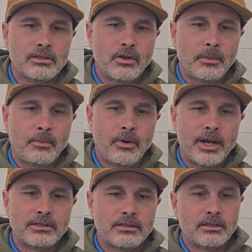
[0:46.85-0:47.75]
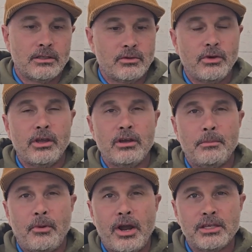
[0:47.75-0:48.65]
So it's a really
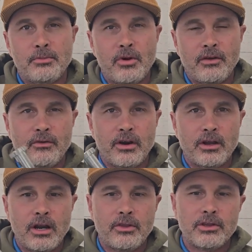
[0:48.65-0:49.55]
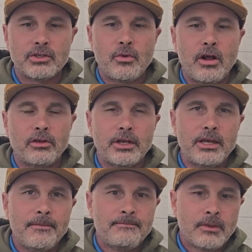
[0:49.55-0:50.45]
good price point for a gun of this quality.